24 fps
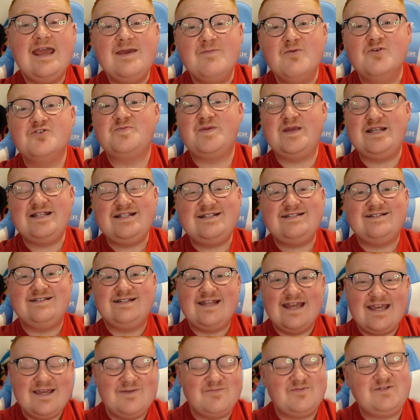it must be
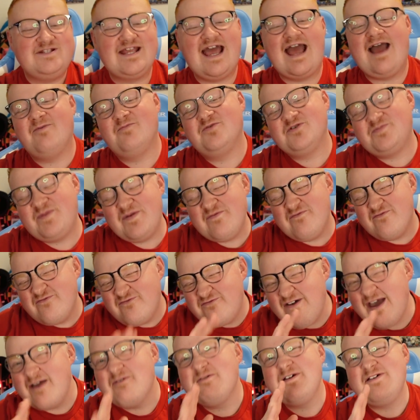deep down, must be
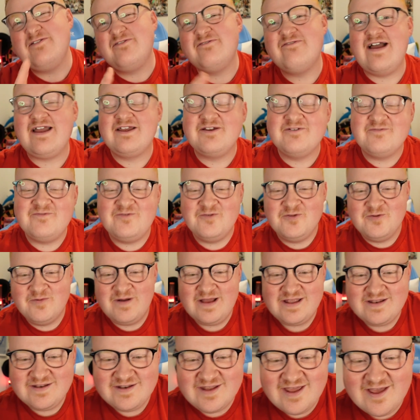very thankful
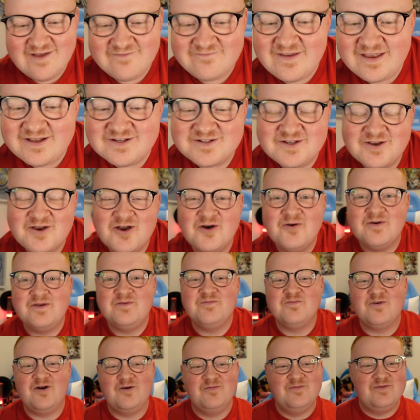when things are
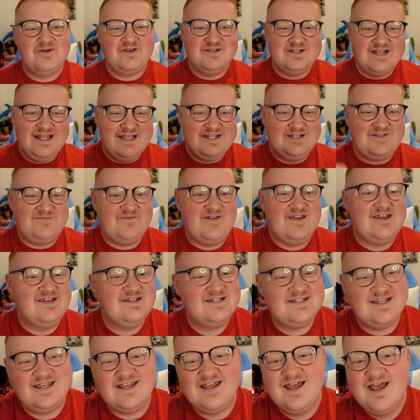going wrong, because let's
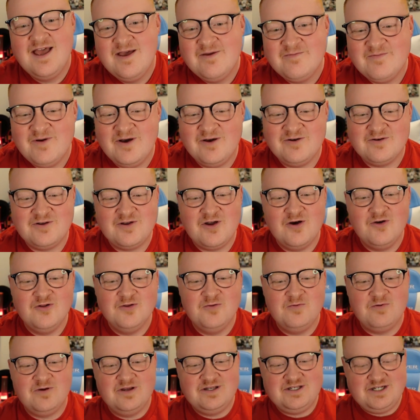face it, Mark
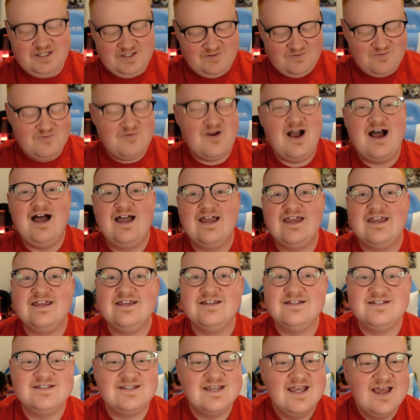Goldbridge's
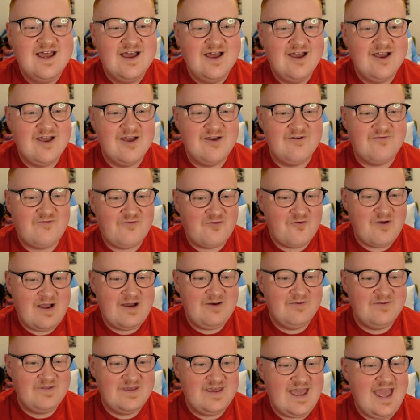rise
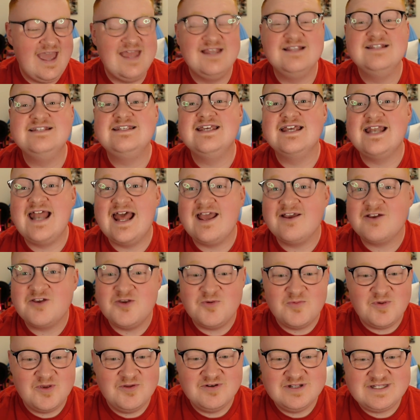throughout the internet
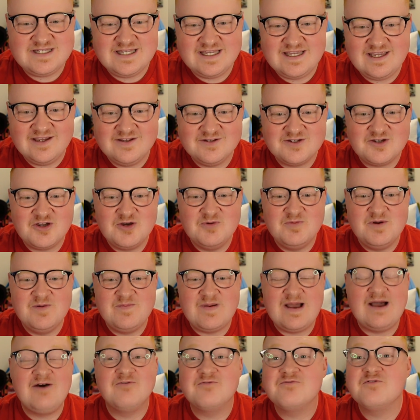community has come
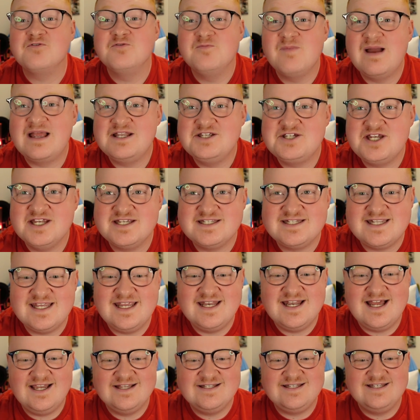about through Manchester
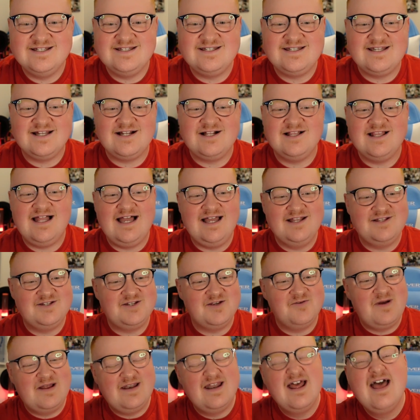United's decline.
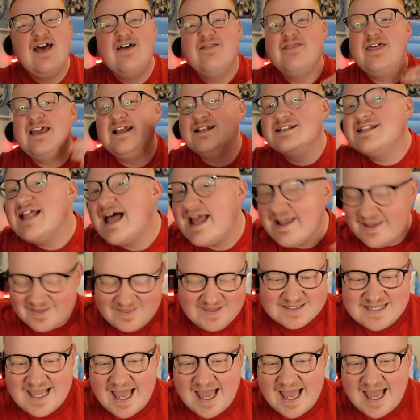So when things like this